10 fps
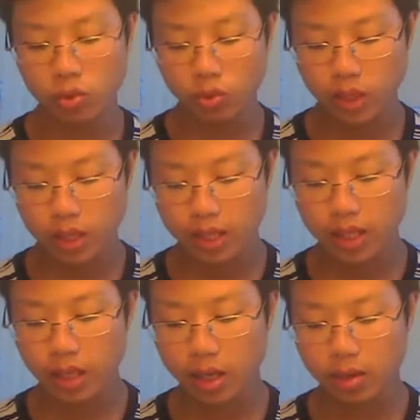we can
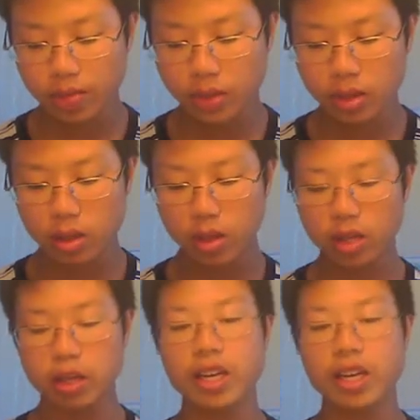see that the